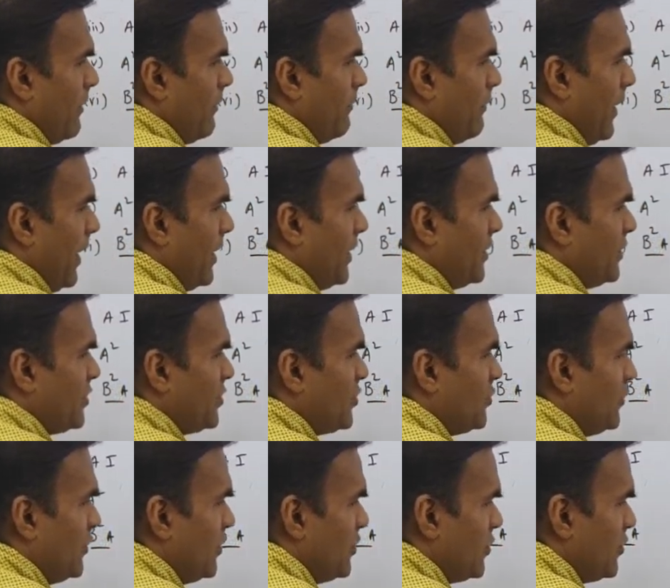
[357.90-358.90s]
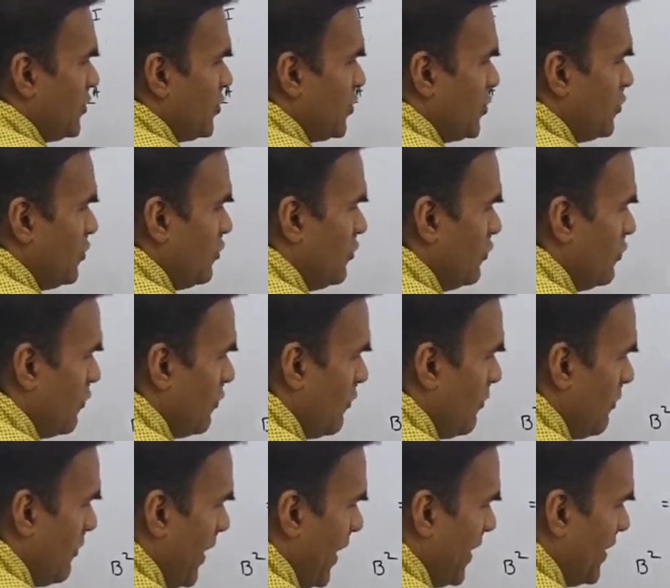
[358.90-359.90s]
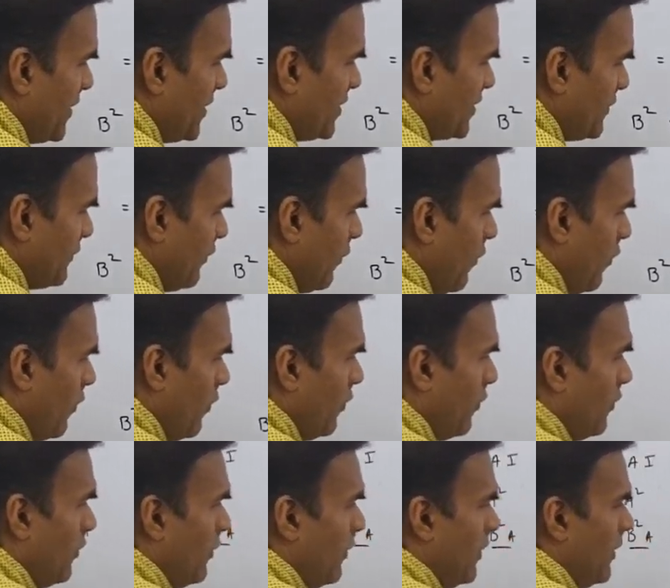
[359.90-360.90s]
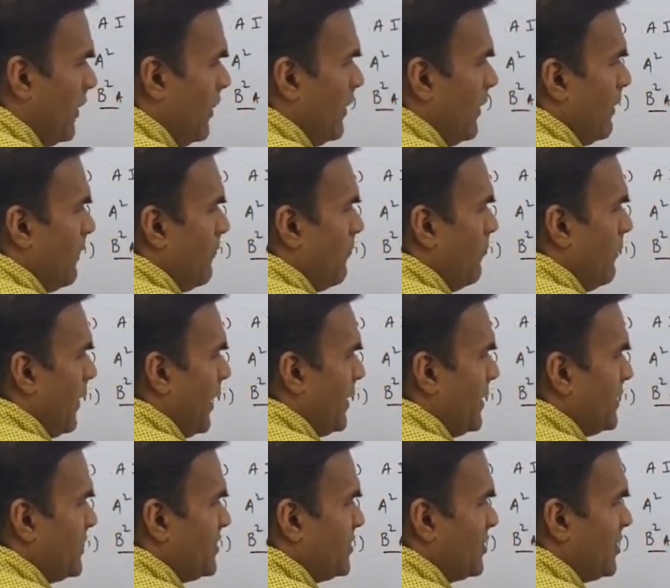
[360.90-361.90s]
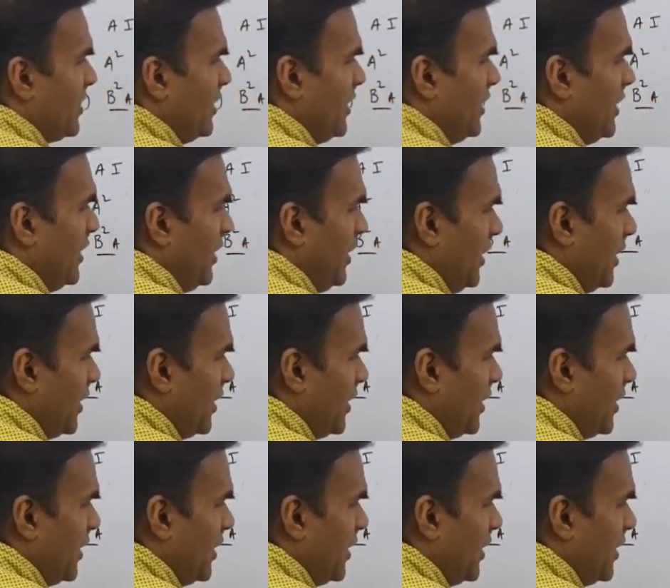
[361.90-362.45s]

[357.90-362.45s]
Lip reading: Minus 2 into 2, minus 4. Minus 3